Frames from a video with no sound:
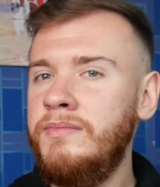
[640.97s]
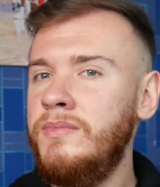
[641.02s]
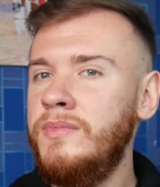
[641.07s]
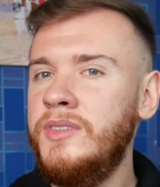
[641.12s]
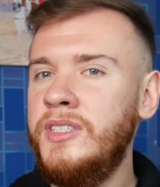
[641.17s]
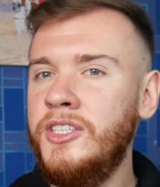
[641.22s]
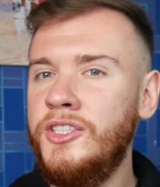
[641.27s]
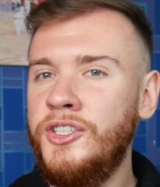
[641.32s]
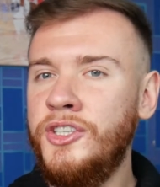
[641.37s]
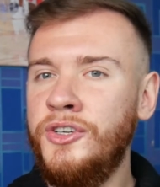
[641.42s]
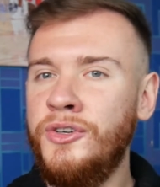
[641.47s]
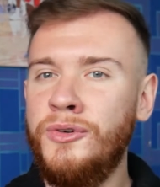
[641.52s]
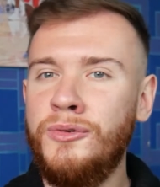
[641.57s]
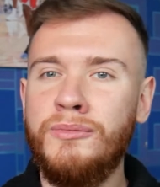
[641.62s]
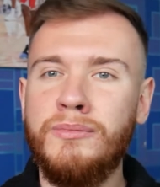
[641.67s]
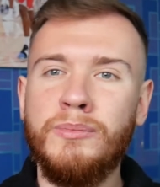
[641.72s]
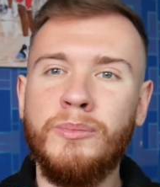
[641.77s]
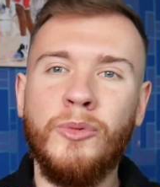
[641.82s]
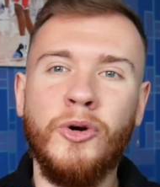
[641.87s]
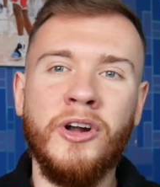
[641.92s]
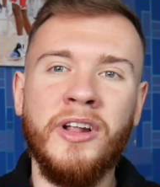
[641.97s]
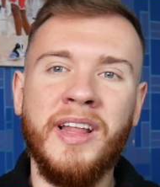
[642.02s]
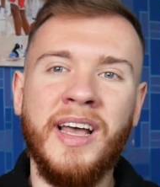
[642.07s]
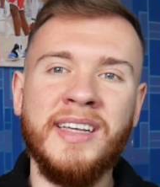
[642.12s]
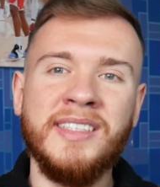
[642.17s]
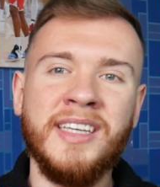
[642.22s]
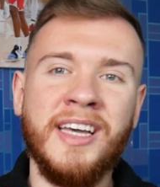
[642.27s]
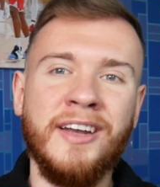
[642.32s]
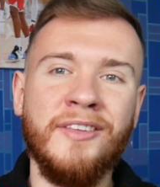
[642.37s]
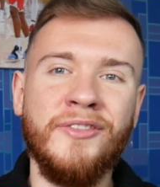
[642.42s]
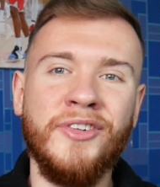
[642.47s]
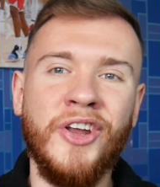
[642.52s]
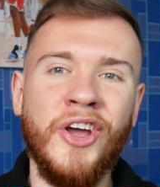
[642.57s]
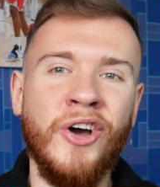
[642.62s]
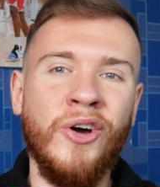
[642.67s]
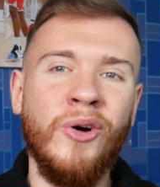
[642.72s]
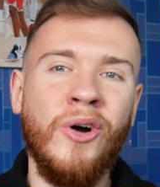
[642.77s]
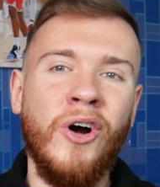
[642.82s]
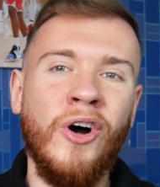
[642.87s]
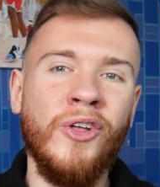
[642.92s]
Did you more or less kind of
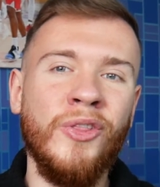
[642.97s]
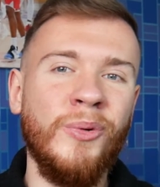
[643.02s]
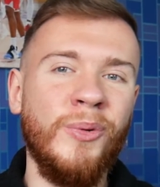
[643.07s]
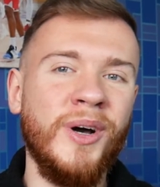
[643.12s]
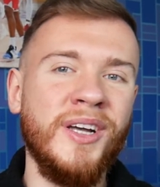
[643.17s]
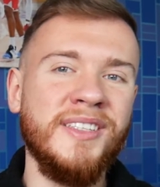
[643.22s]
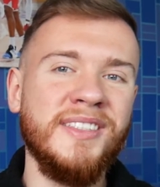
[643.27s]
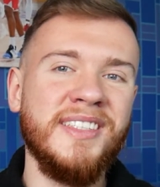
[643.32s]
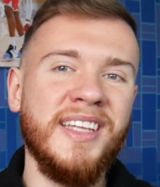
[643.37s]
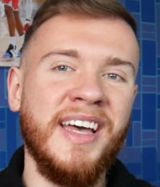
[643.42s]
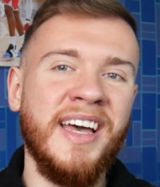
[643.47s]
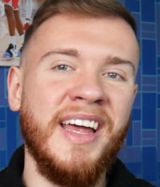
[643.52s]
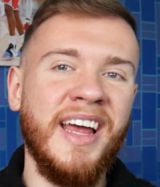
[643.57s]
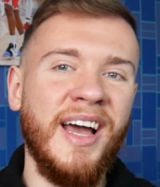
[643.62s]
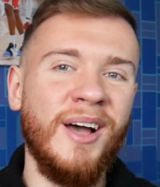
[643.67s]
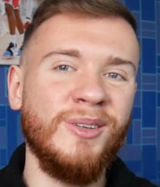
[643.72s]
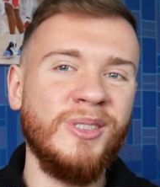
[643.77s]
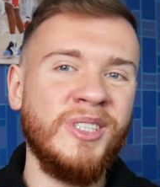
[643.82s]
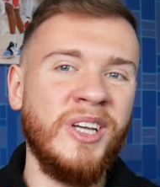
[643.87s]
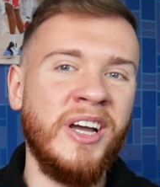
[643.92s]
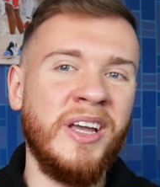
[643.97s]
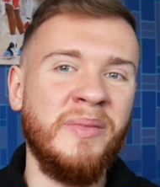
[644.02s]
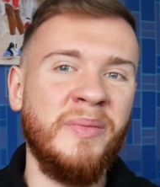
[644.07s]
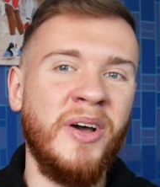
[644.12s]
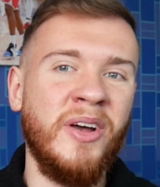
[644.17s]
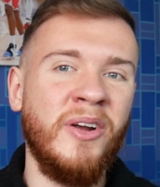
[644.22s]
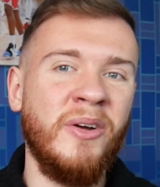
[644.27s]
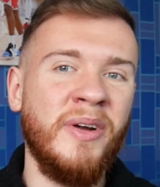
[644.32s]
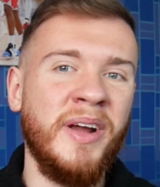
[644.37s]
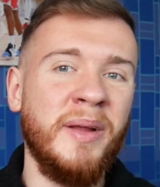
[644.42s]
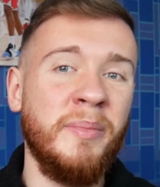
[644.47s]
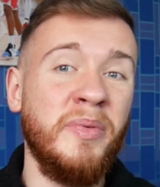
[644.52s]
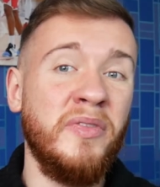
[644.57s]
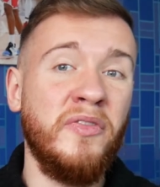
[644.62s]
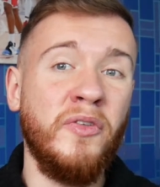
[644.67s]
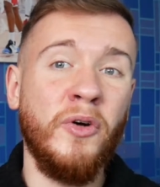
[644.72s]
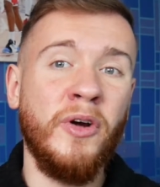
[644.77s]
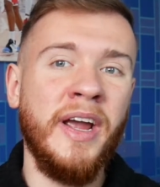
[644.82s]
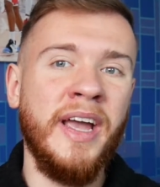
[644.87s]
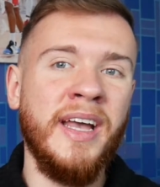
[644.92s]
know all the ones that I was talking about already
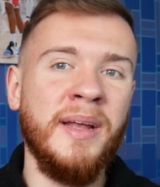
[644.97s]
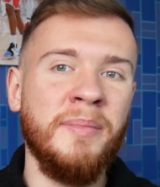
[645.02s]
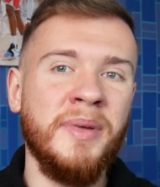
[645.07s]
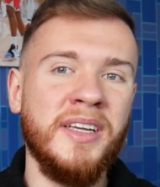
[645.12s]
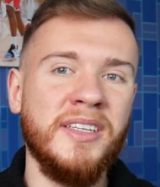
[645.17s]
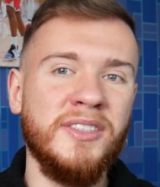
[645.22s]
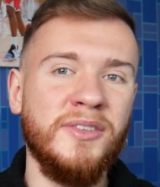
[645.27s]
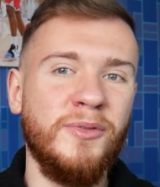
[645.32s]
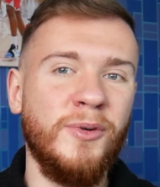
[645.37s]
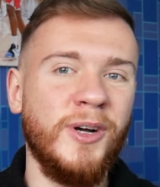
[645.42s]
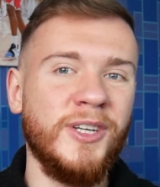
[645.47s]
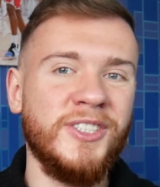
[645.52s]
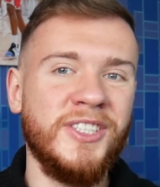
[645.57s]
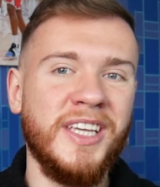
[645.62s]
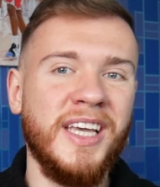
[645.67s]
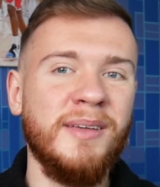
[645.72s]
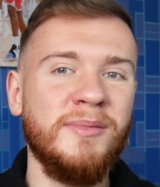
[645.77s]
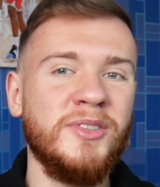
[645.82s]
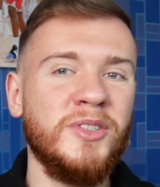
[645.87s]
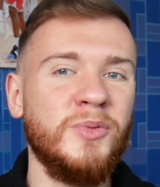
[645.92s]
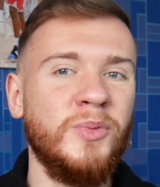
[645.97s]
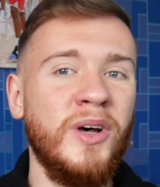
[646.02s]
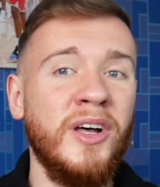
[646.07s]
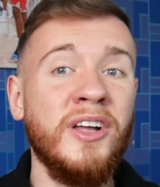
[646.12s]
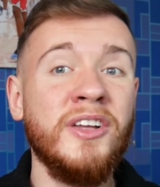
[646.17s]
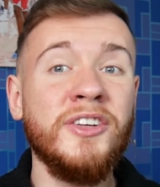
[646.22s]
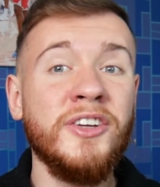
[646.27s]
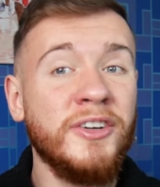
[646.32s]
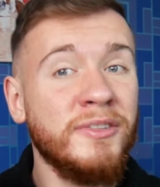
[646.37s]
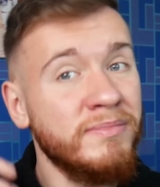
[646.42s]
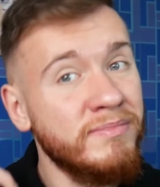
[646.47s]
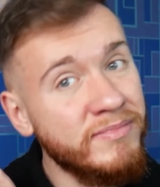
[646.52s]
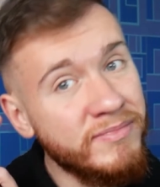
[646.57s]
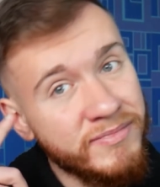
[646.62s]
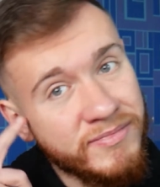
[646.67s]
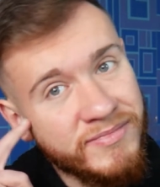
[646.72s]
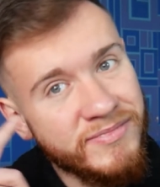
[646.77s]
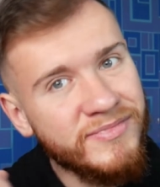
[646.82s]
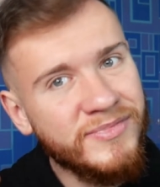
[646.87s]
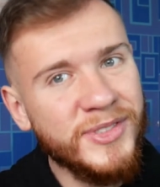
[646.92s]
beforehand because you've watched the games as well and you're
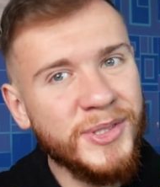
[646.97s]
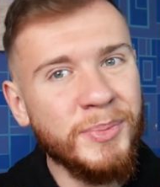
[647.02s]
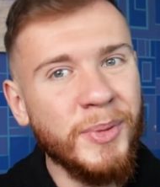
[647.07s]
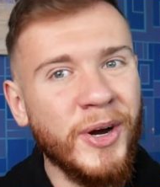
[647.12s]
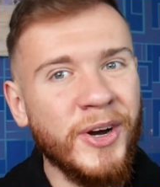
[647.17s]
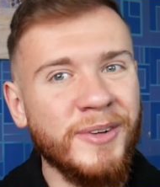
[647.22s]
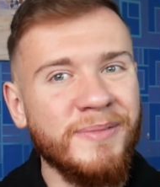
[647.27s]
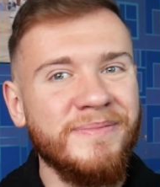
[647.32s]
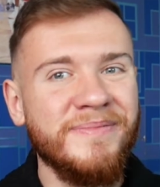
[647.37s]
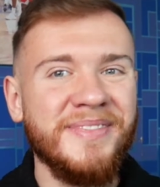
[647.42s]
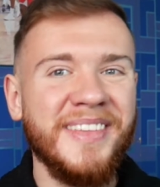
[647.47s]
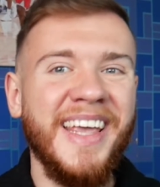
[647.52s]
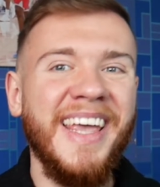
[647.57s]
smart?